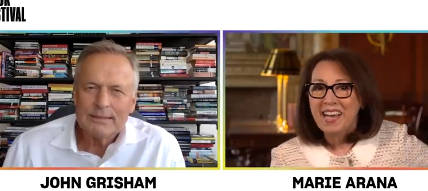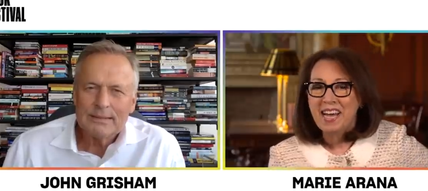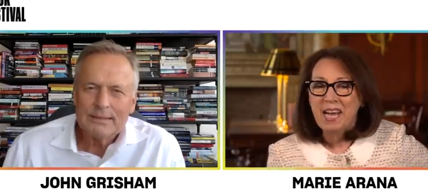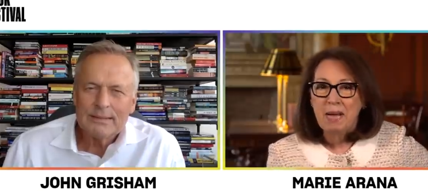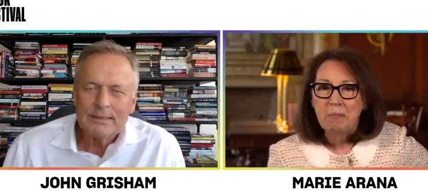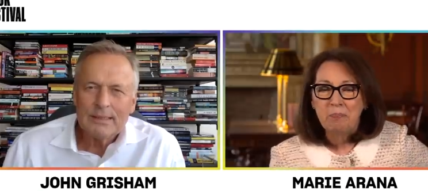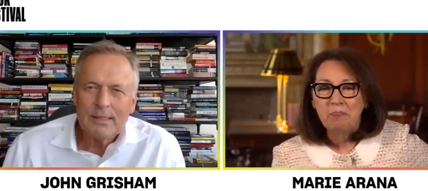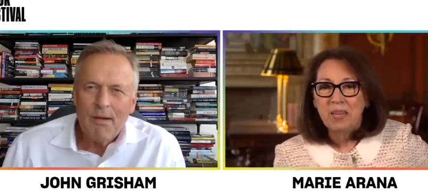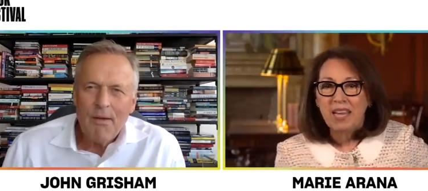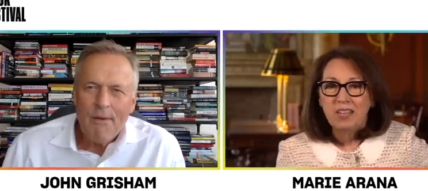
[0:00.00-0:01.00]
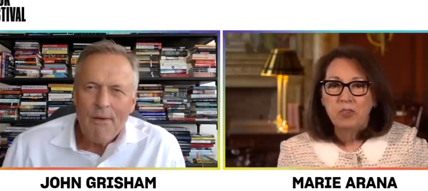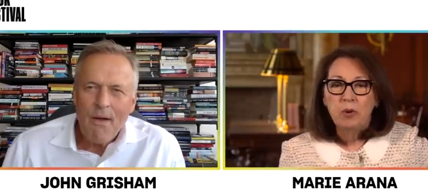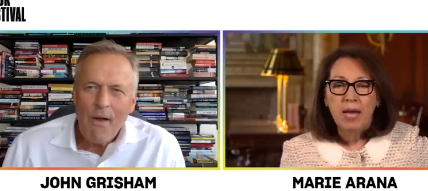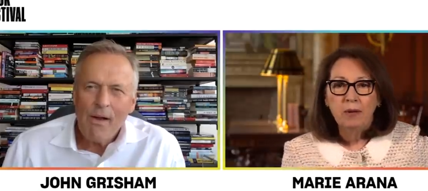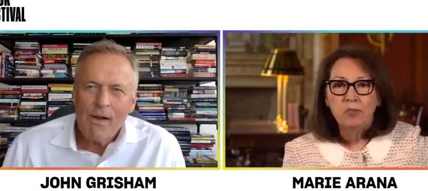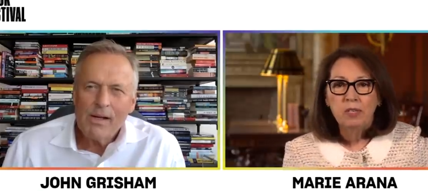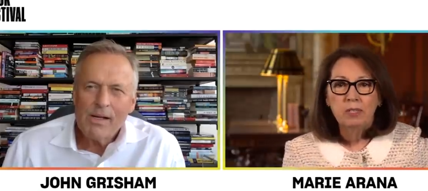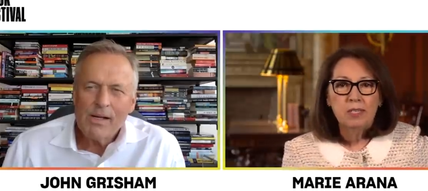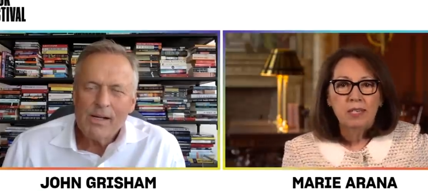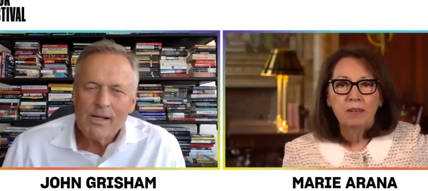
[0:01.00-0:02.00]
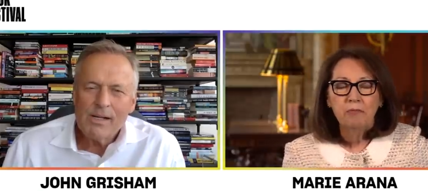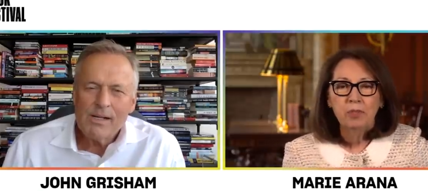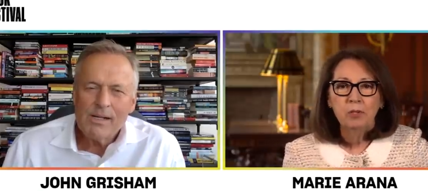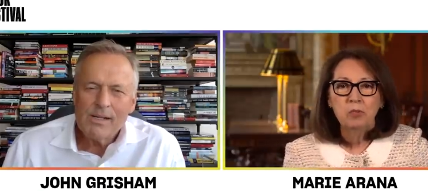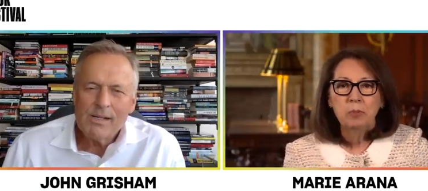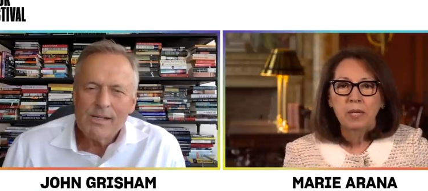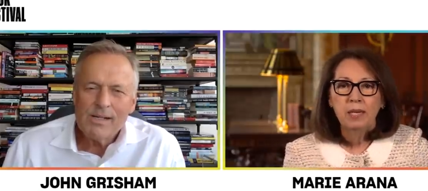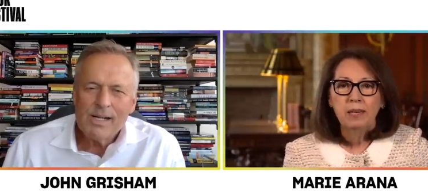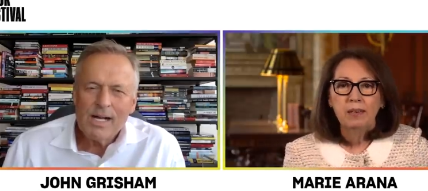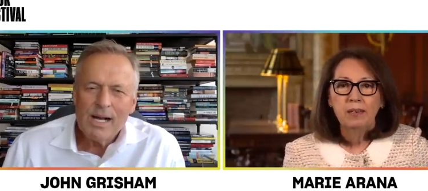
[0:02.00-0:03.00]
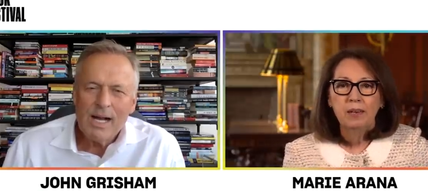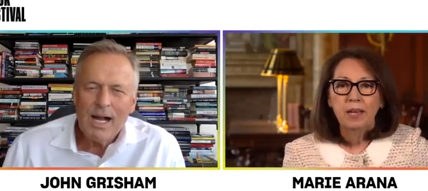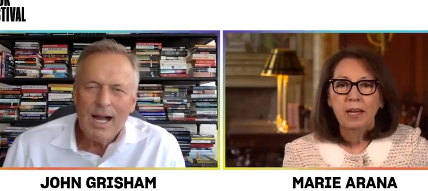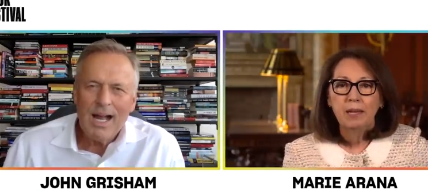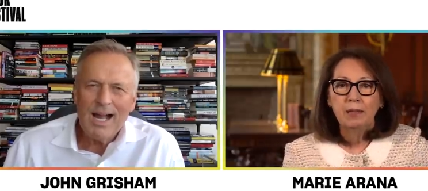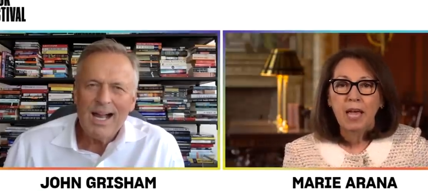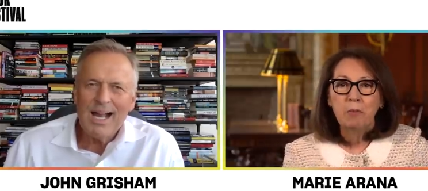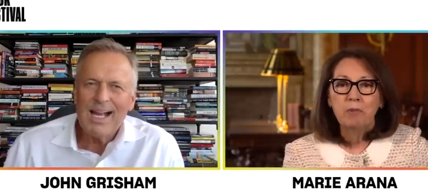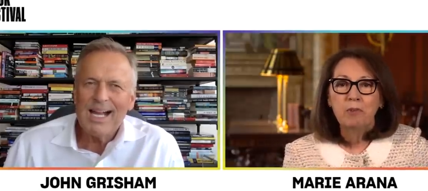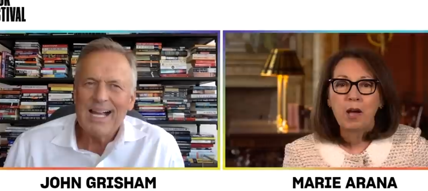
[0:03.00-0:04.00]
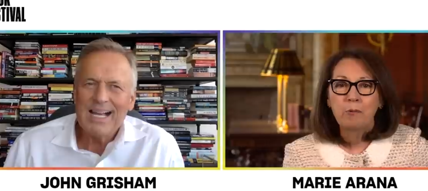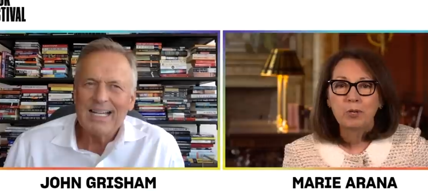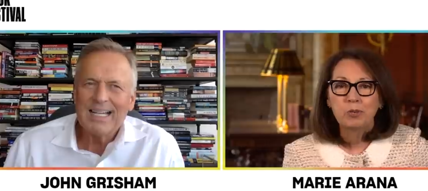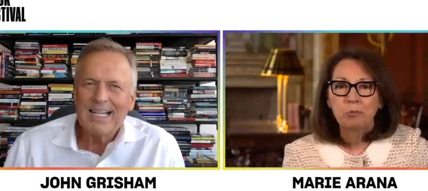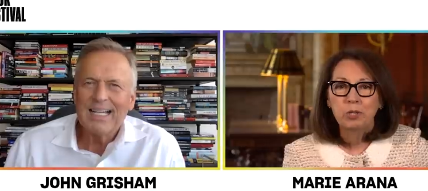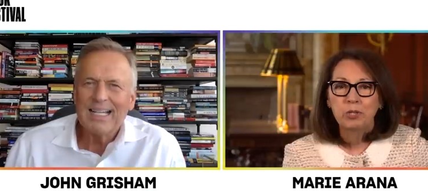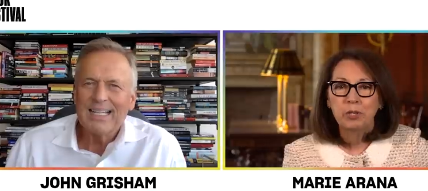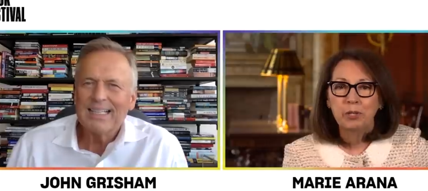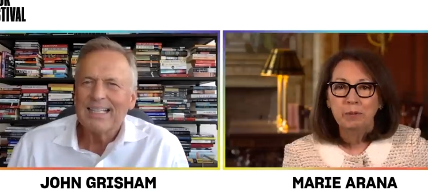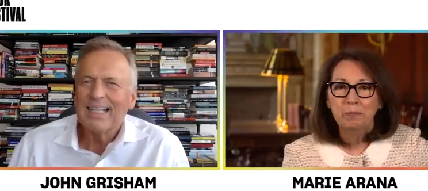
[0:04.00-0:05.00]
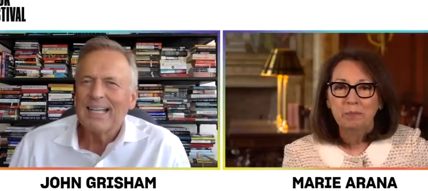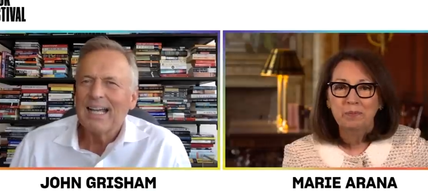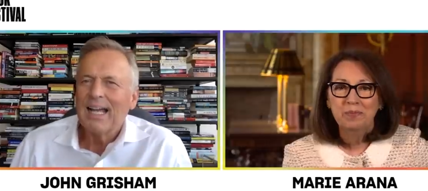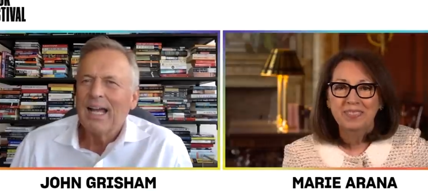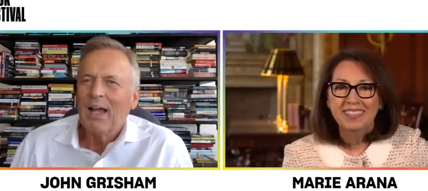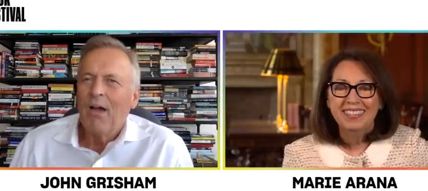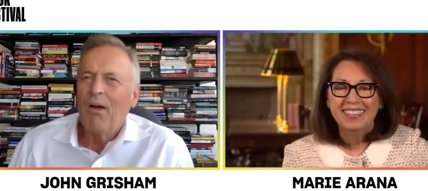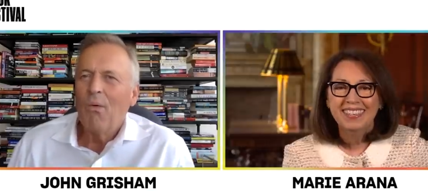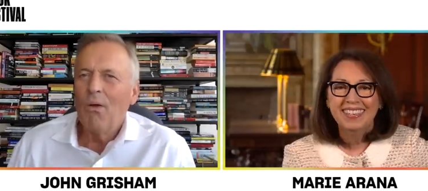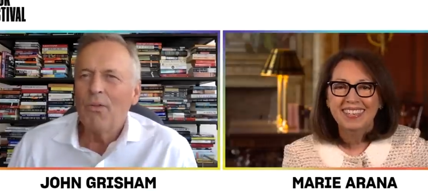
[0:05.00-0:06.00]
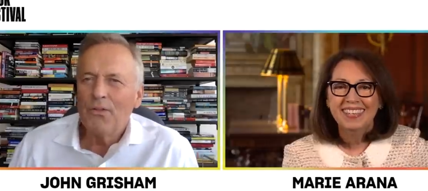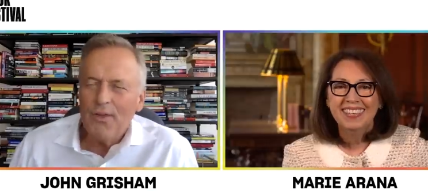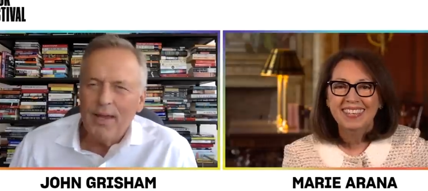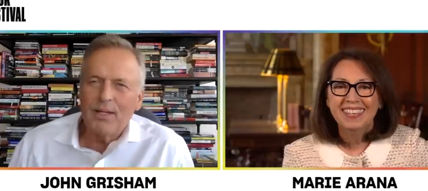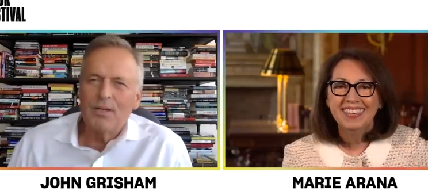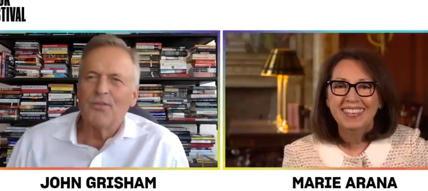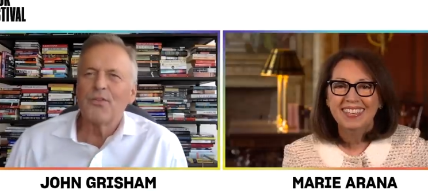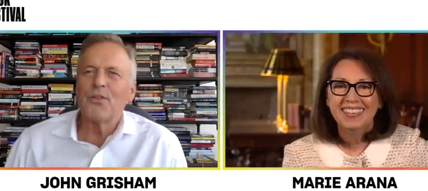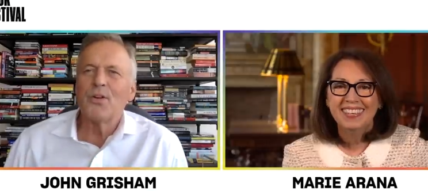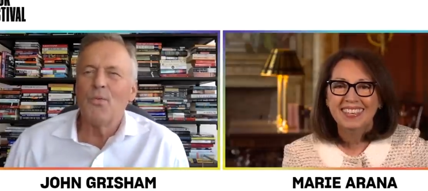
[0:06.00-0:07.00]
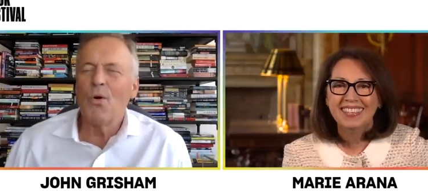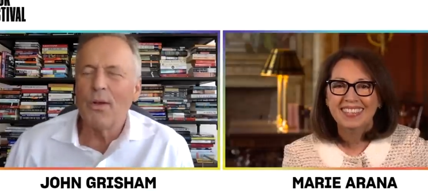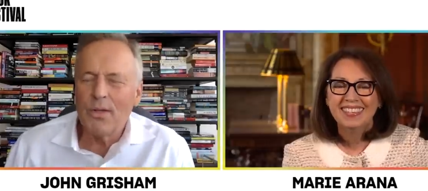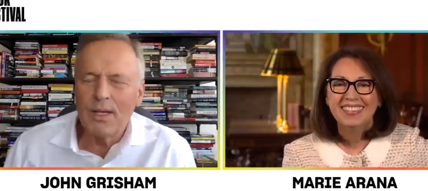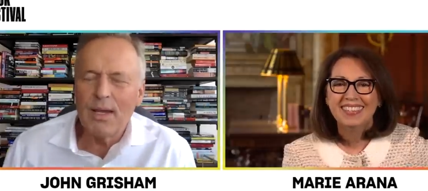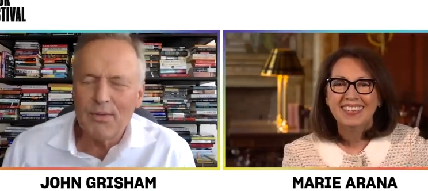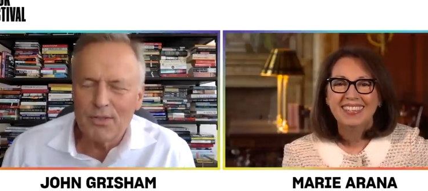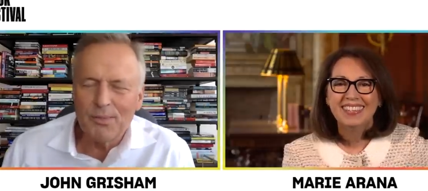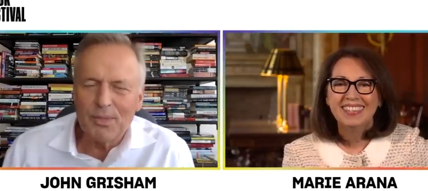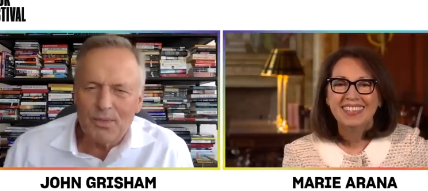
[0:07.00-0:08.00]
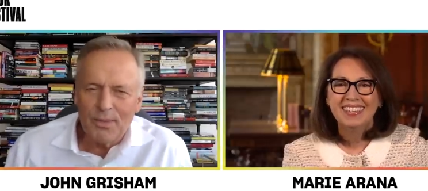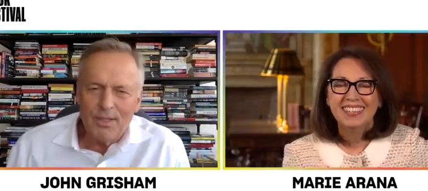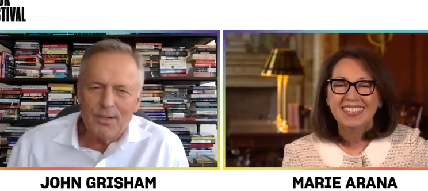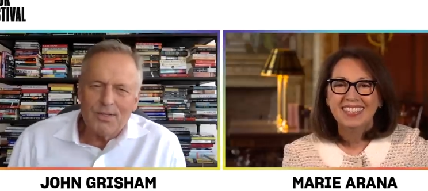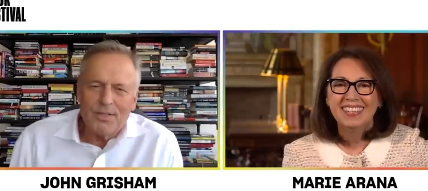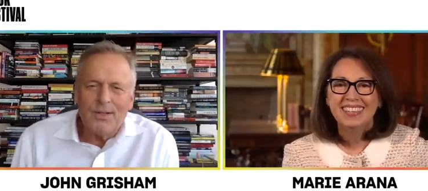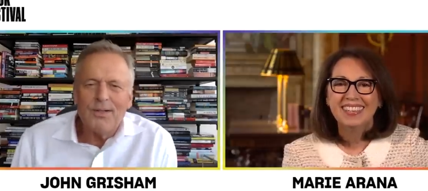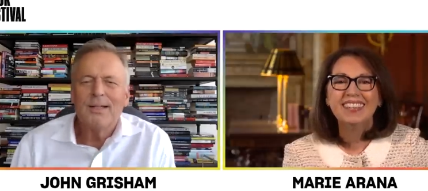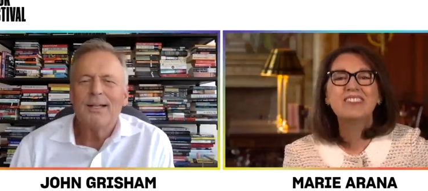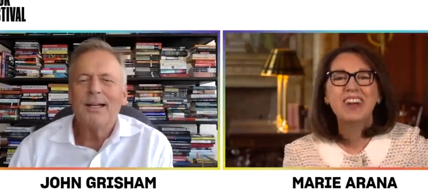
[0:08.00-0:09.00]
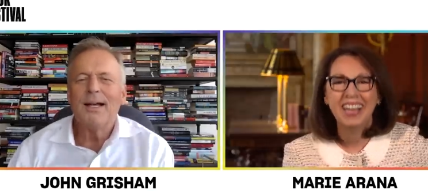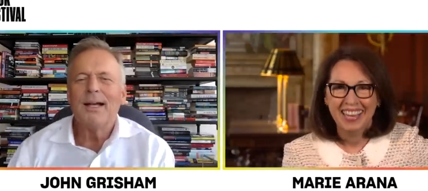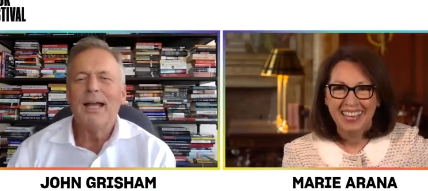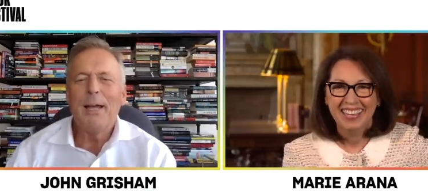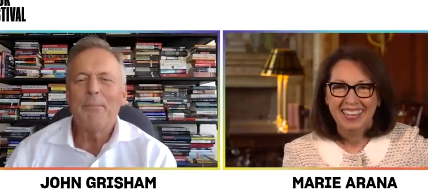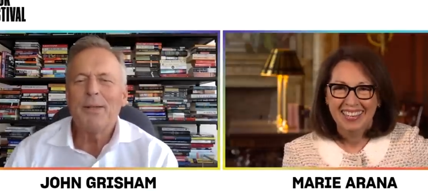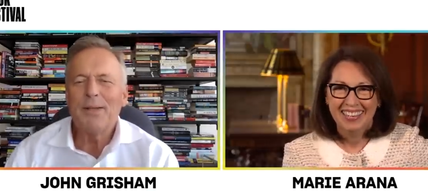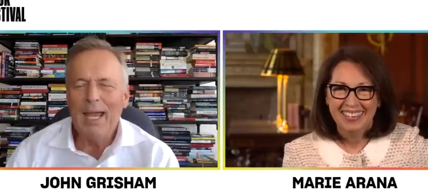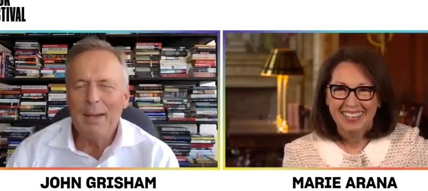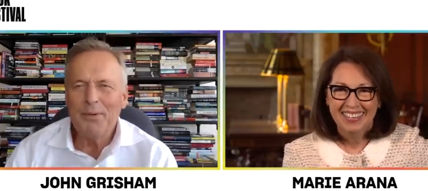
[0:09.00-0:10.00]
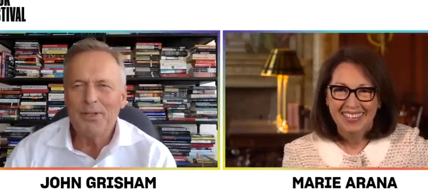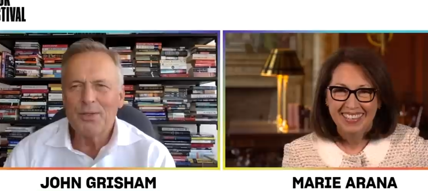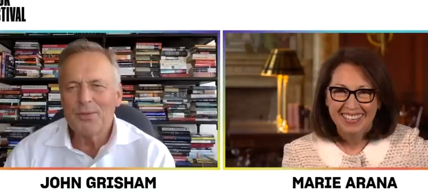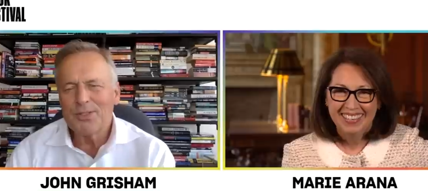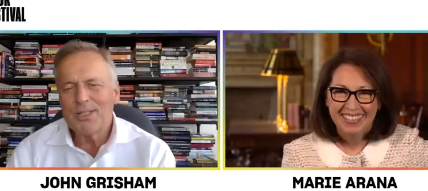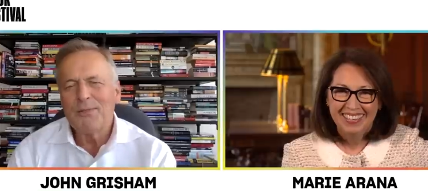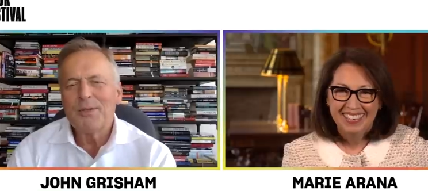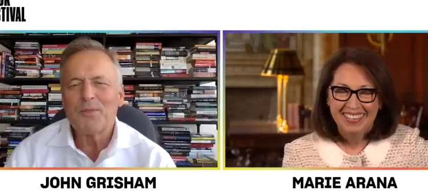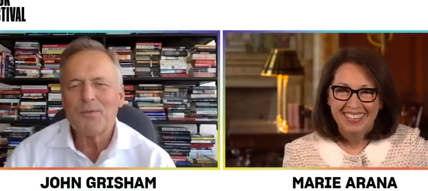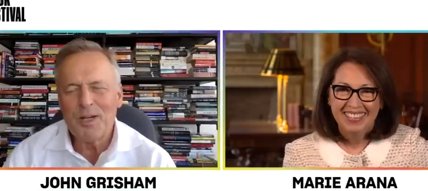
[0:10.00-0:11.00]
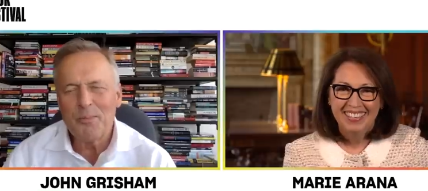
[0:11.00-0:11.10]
Speaker 1: Um, so how does it uh, feel to be uh, Library of Congress original?
Speaker 2: Well, thank you for the award. You gave it to me 20 years ago. Uh, right. happy, happy to receive it. It was very